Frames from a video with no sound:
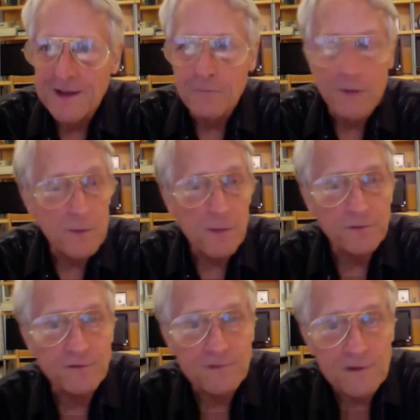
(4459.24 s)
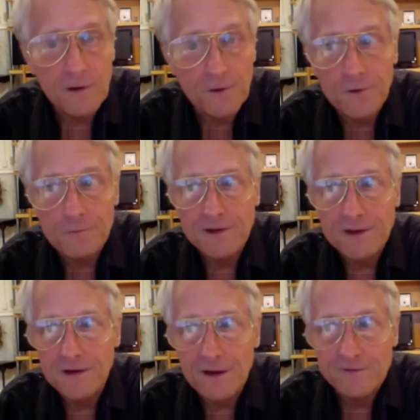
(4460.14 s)
Many people still don't
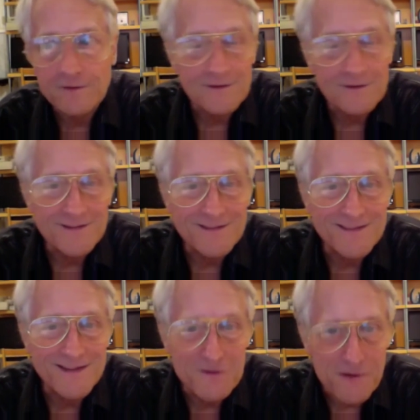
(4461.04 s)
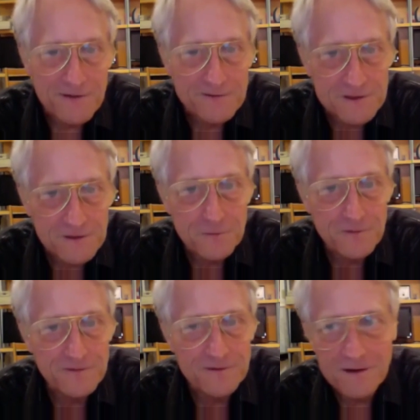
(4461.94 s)
recognize interactive software as
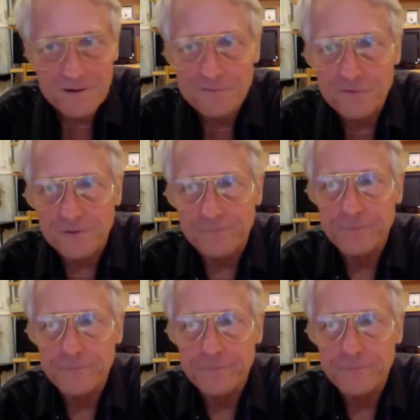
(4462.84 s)
an art form.